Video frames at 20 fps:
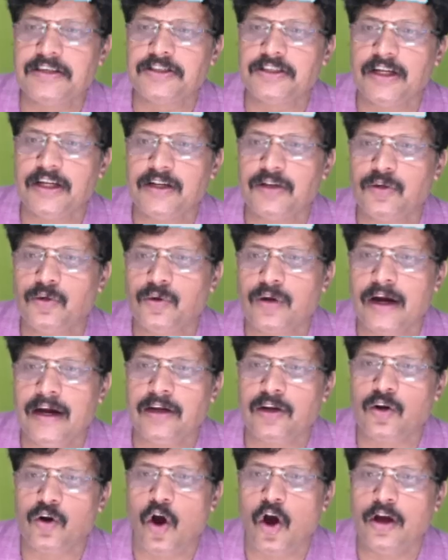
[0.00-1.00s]
to right,
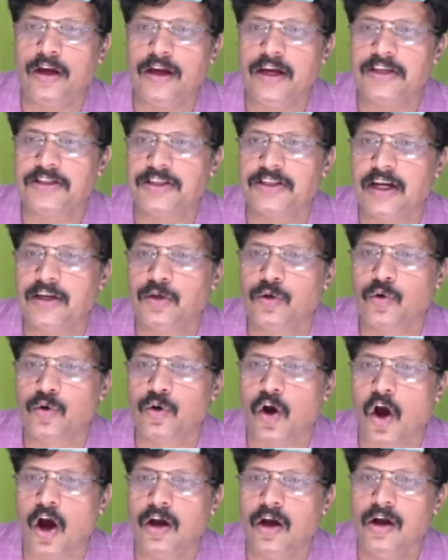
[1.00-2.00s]
wrong is set to wrong,
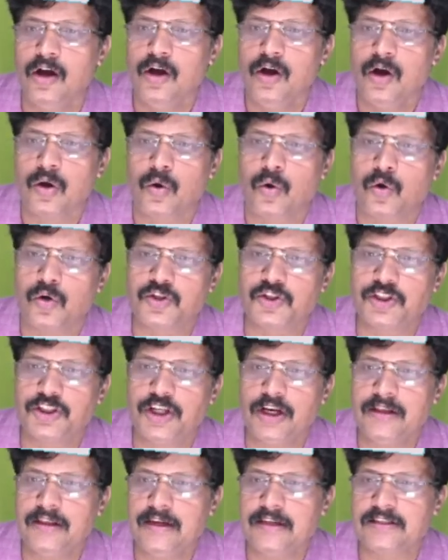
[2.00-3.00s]
question
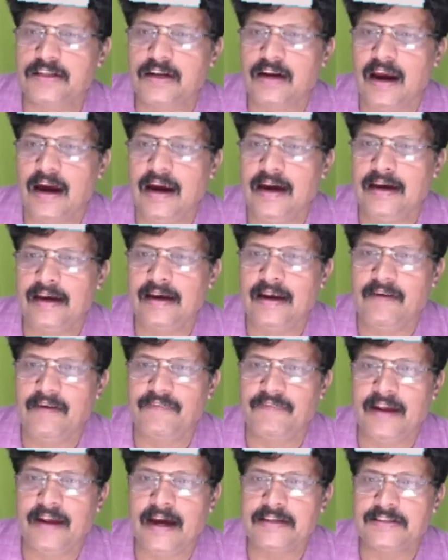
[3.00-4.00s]
is right, left
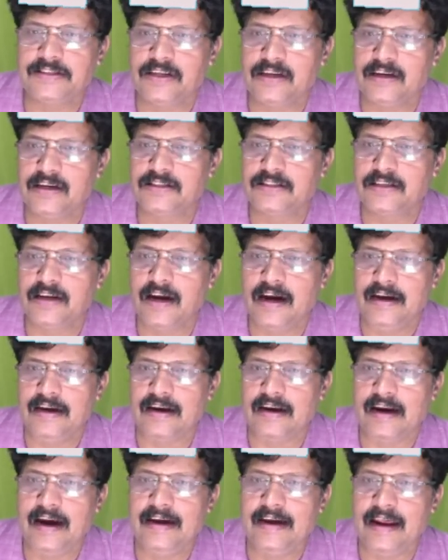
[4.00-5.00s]
answer is right, right
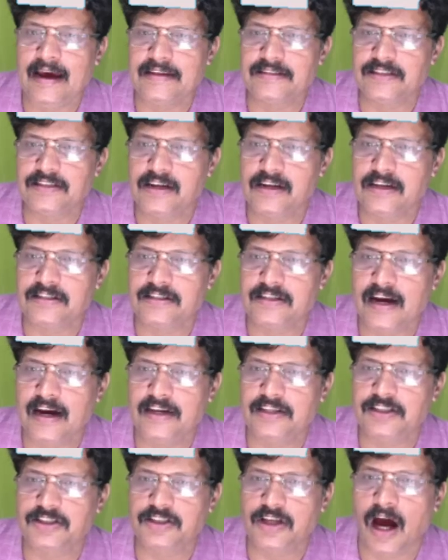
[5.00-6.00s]
answer is right,
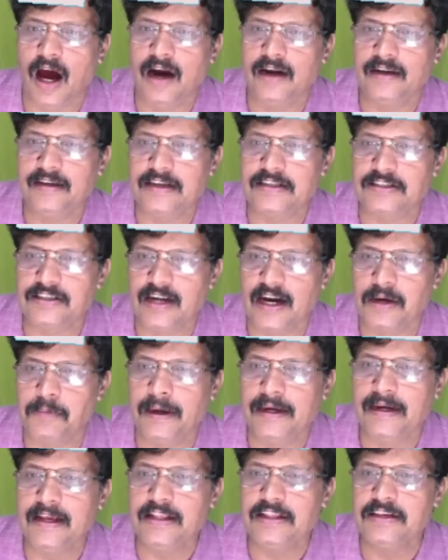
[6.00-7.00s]
start is right. But in
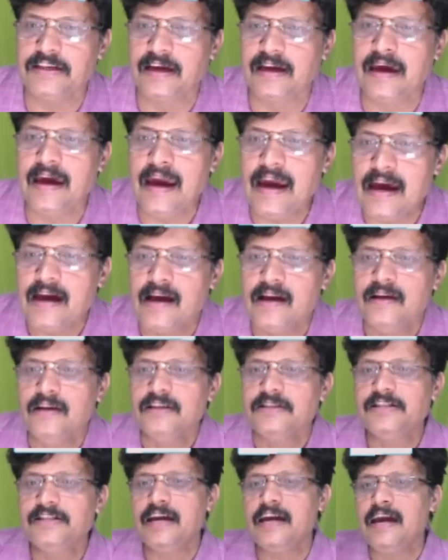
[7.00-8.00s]
case, see,
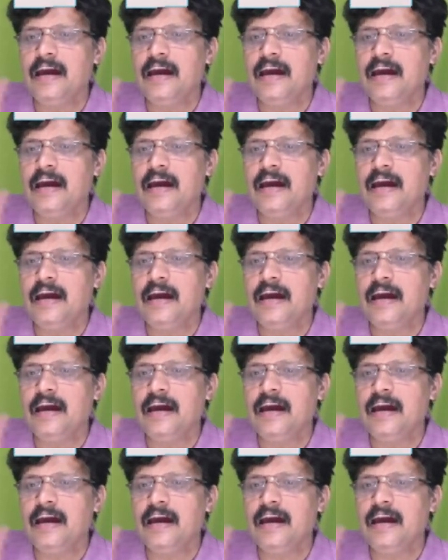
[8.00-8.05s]
here is